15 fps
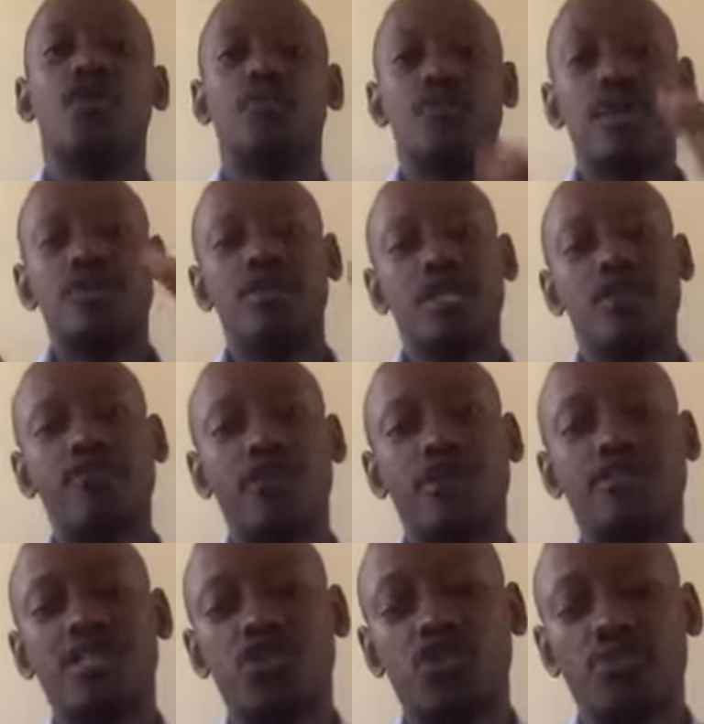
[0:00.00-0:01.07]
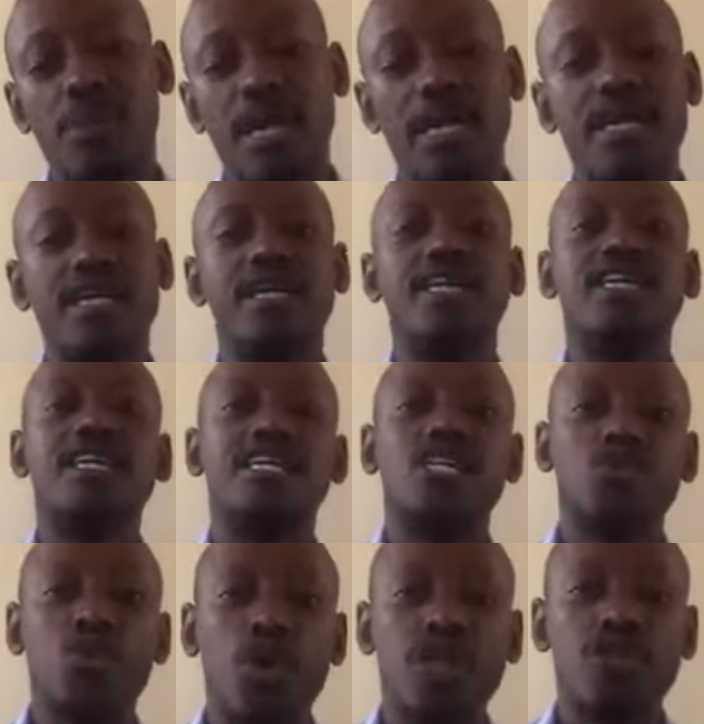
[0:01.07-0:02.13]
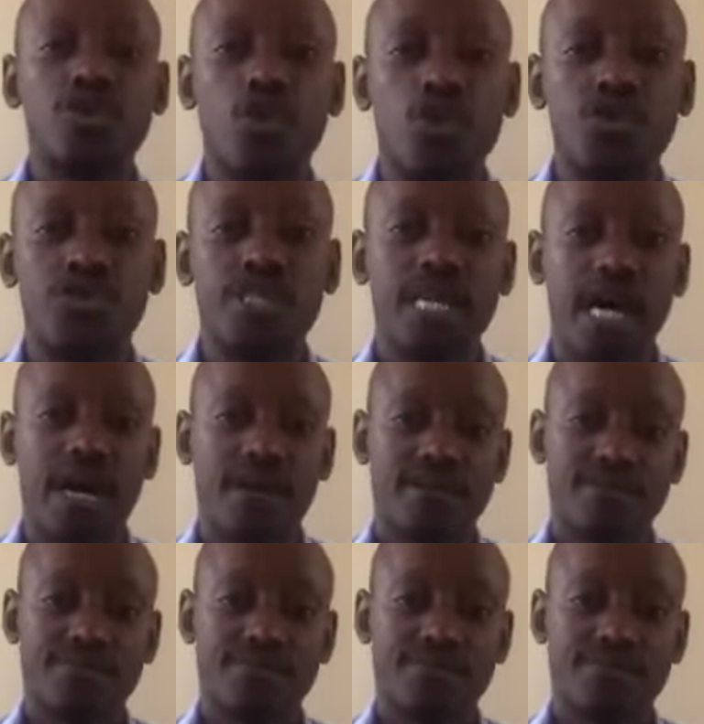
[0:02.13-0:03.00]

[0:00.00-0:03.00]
then the difference that you make is what you consider